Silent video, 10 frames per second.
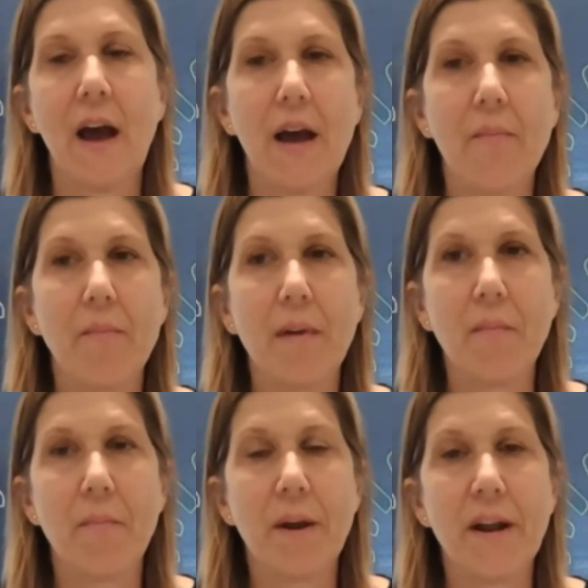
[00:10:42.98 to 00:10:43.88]
Um,
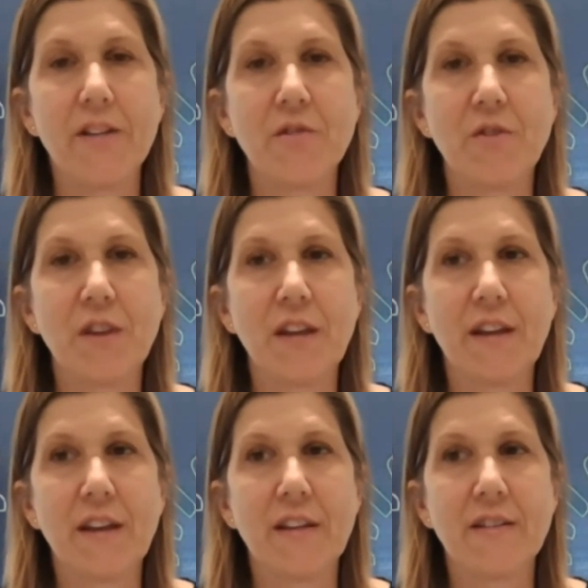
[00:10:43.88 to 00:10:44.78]
but I do think
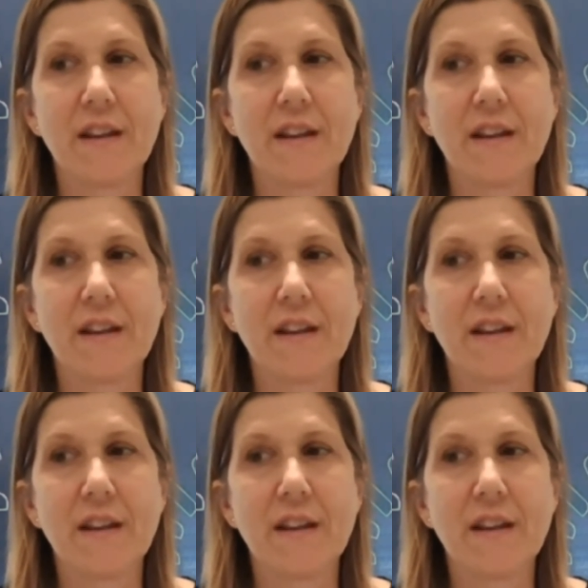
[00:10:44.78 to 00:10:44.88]
it's